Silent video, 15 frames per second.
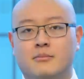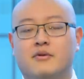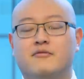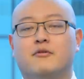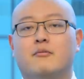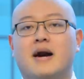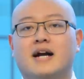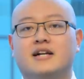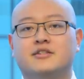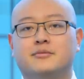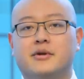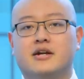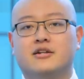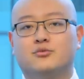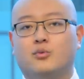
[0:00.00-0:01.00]
But from my
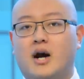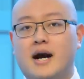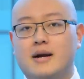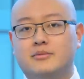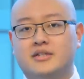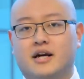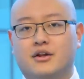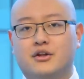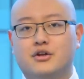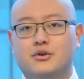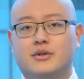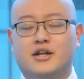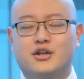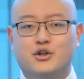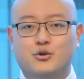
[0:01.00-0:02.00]
experience, why I'm telling you
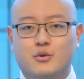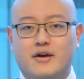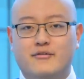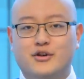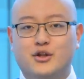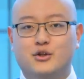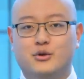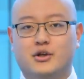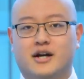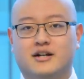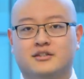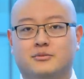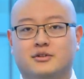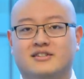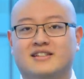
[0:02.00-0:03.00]
that new revenue, new
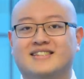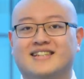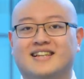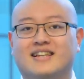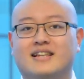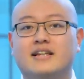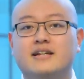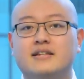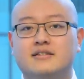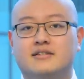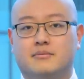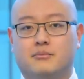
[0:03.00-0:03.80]
customers is the least